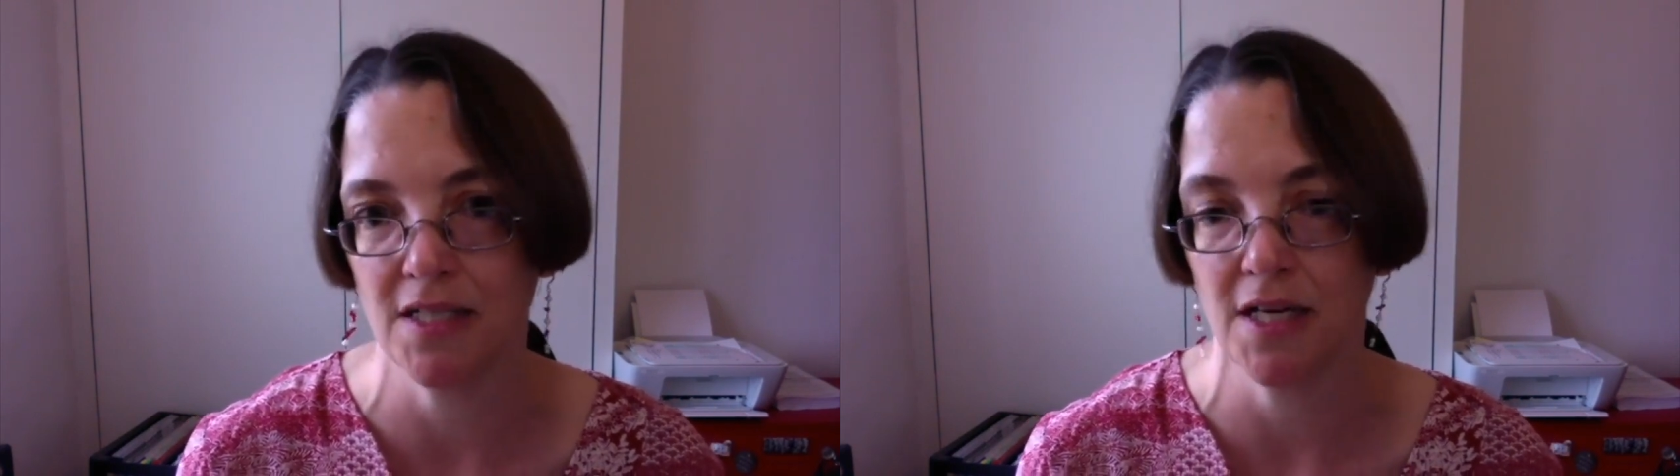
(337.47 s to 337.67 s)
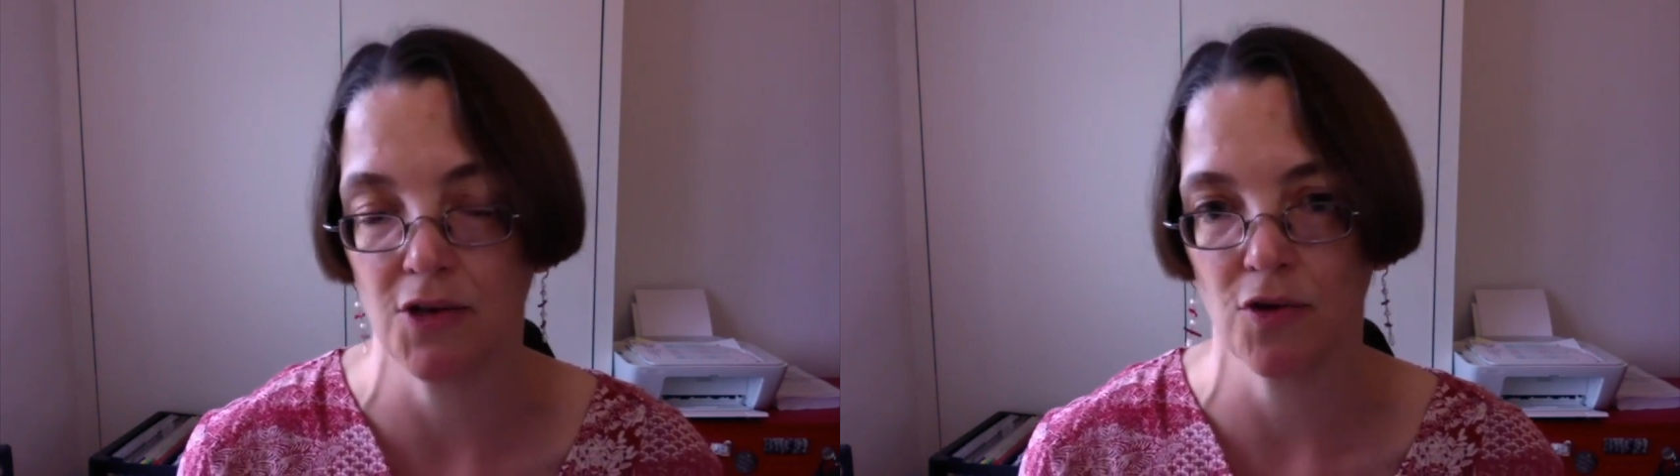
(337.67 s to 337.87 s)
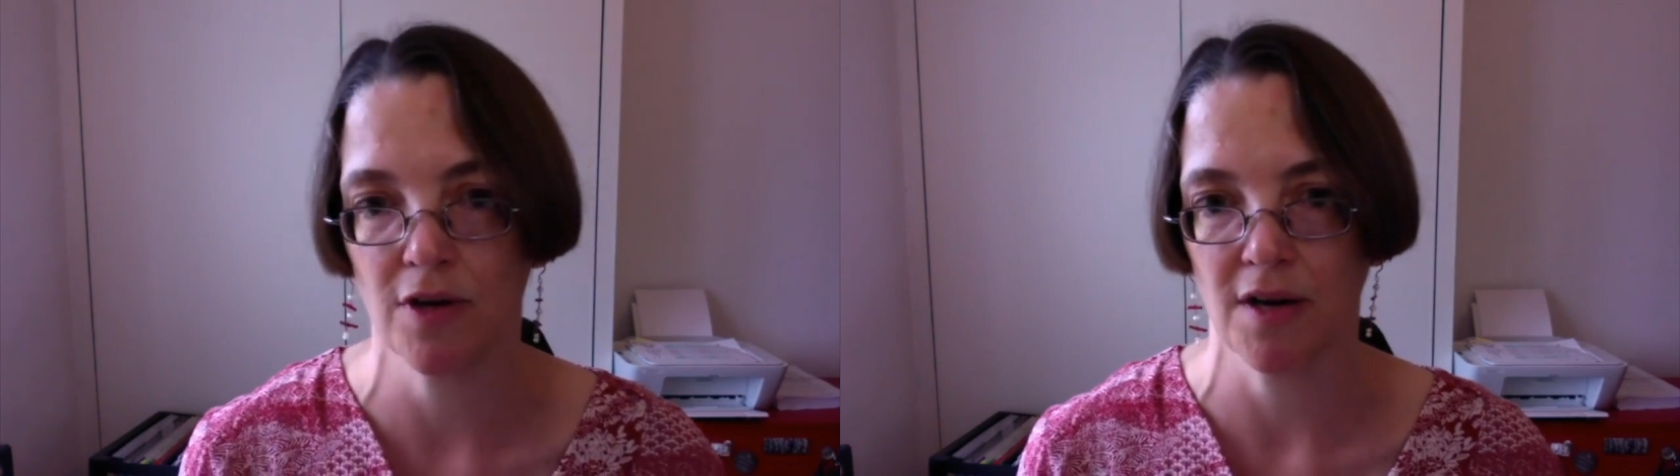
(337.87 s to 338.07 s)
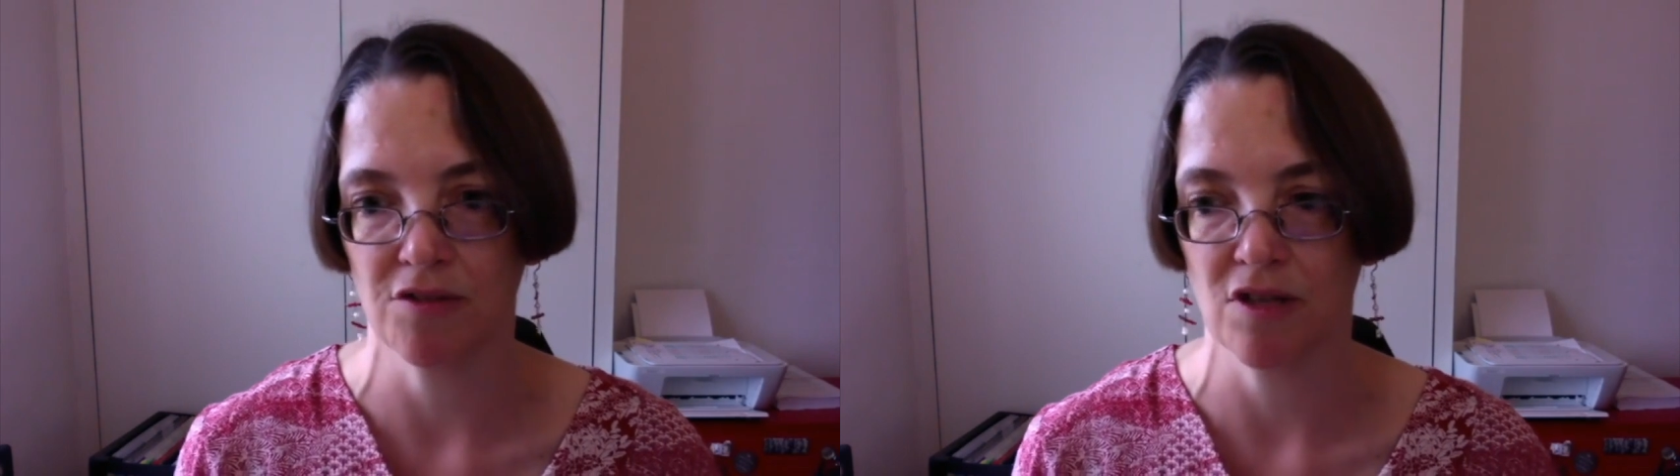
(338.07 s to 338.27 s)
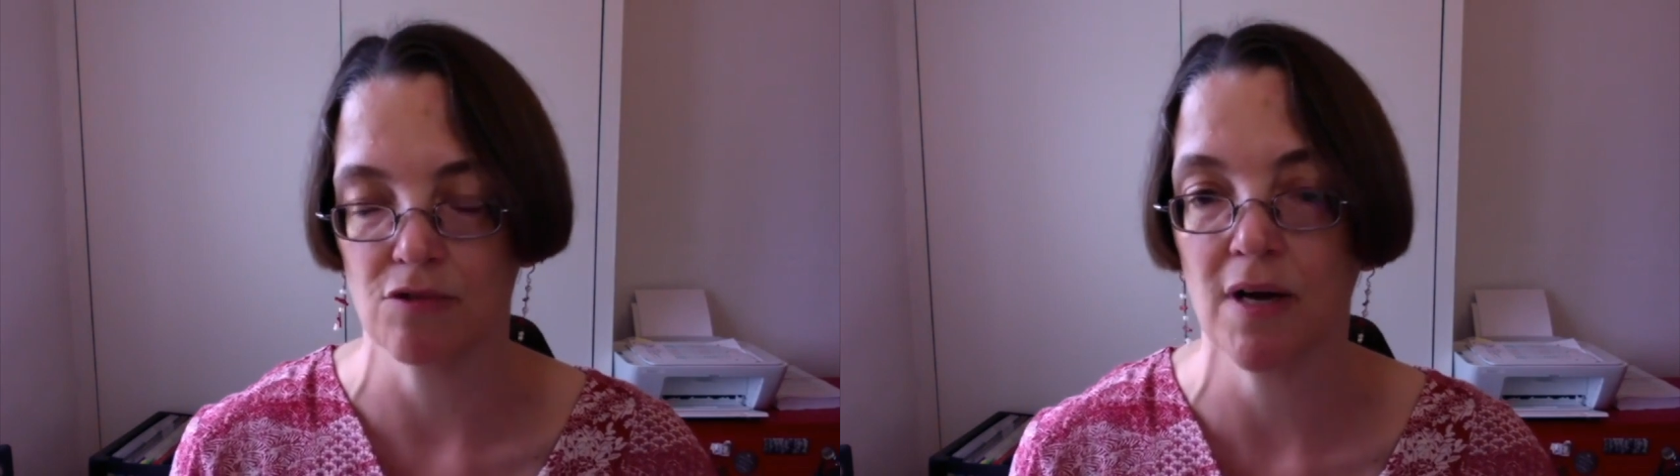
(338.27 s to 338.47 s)
in your
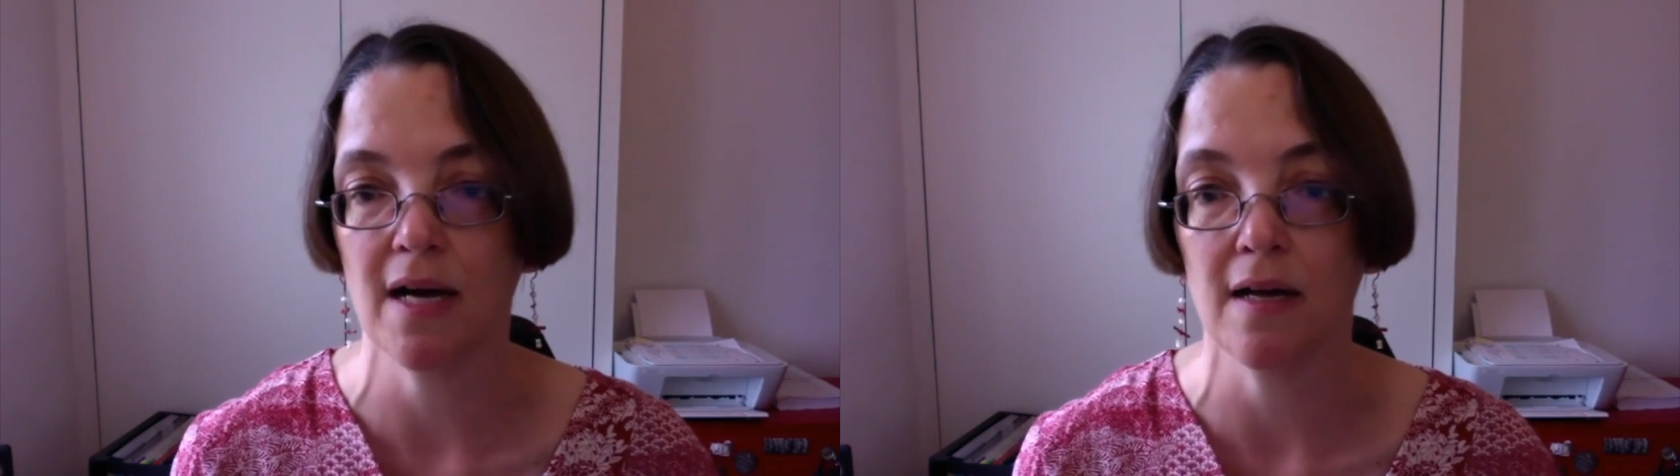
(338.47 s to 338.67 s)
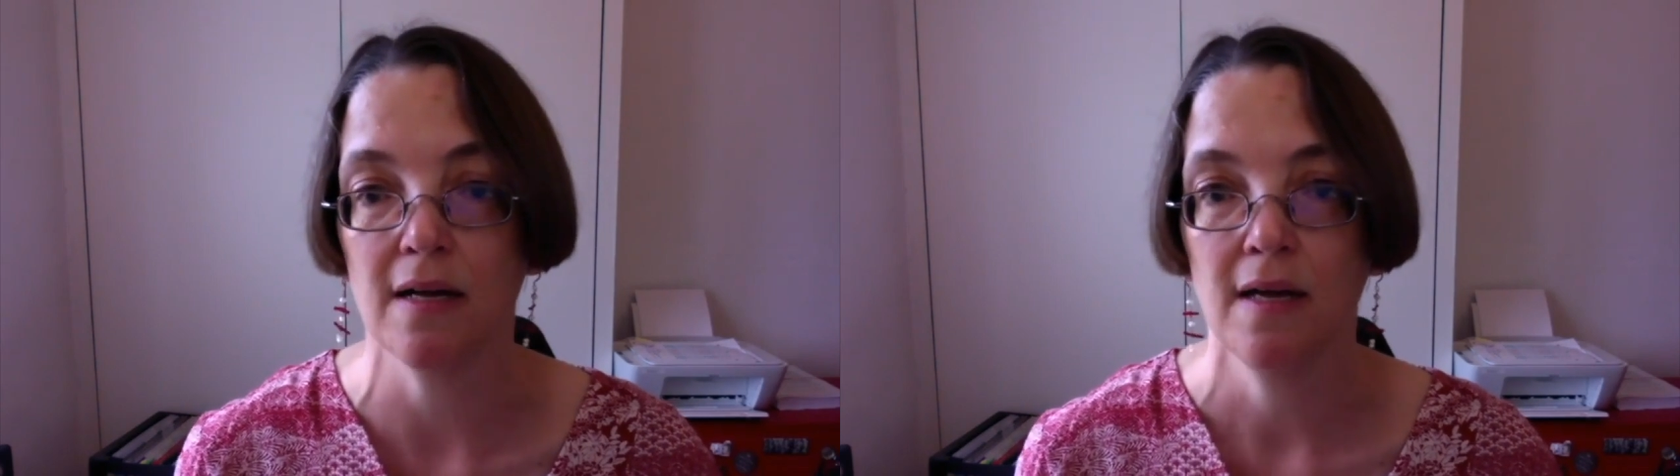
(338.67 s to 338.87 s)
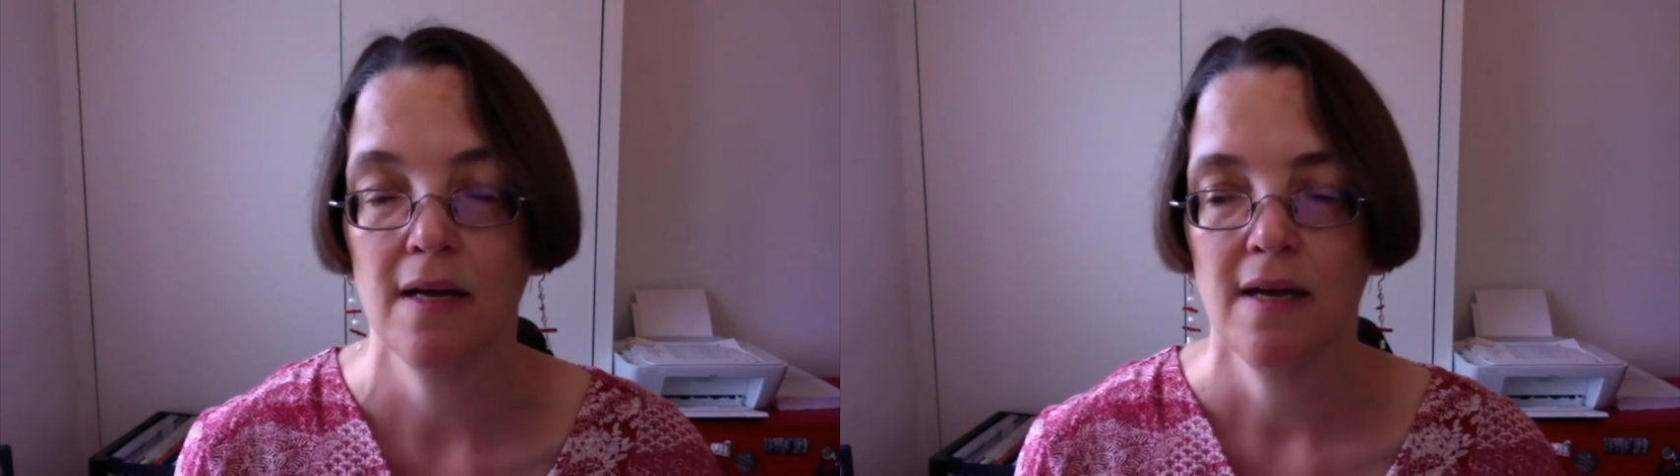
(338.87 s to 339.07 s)
house as well,